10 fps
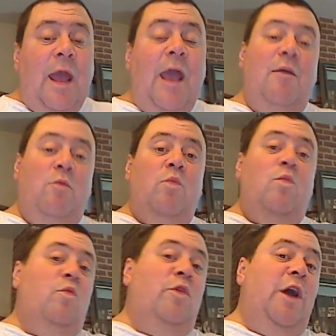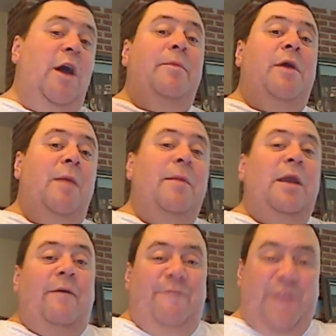And the
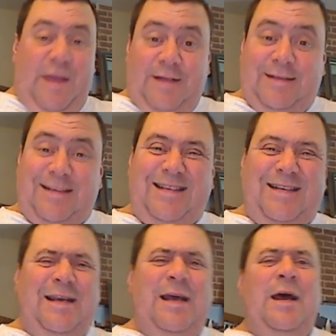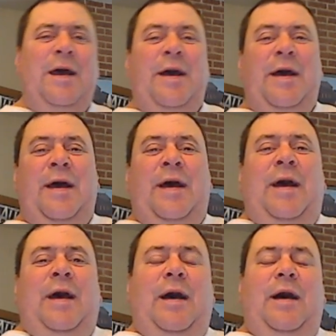upcoming events
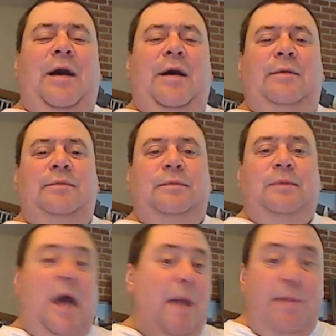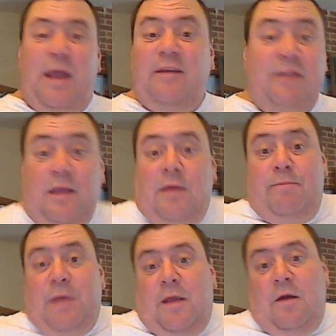uh, I picked
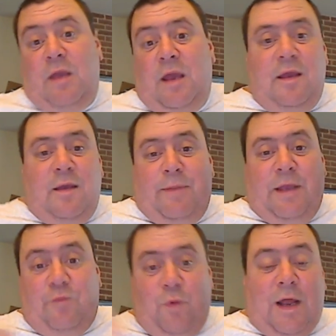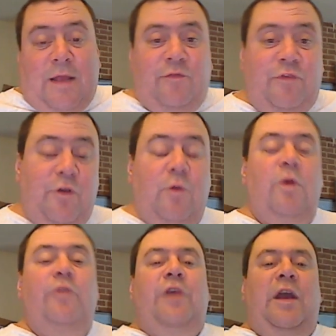EMP, okay? EMP is what I consider worst